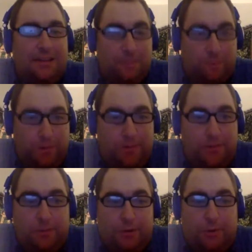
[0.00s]
was
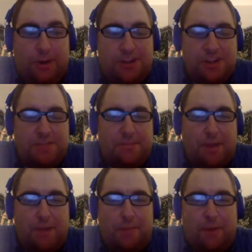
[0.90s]
the regression of
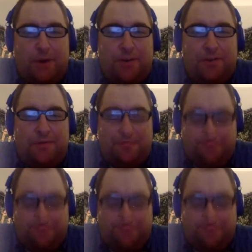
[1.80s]
Paul Martin,